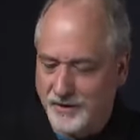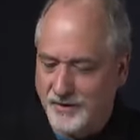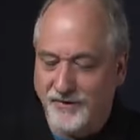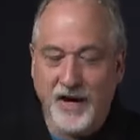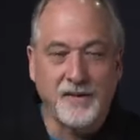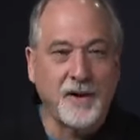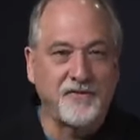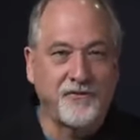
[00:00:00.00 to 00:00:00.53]

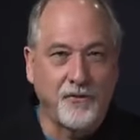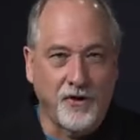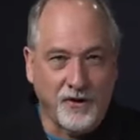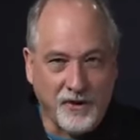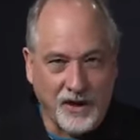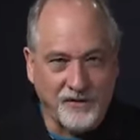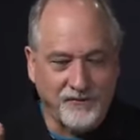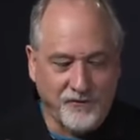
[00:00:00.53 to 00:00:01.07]
divided by 4,
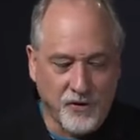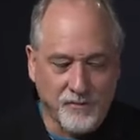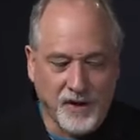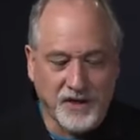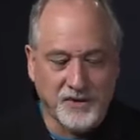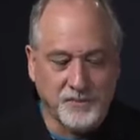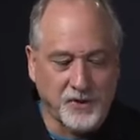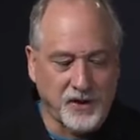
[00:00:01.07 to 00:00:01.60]
right? 4
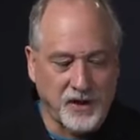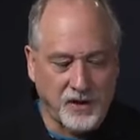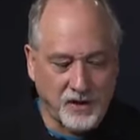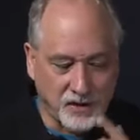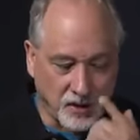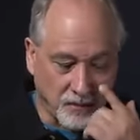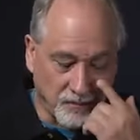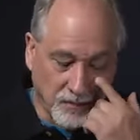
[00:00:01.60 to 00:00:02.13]
bytes per
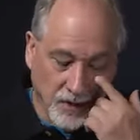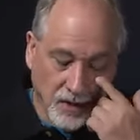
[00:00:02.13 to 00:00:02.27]
character.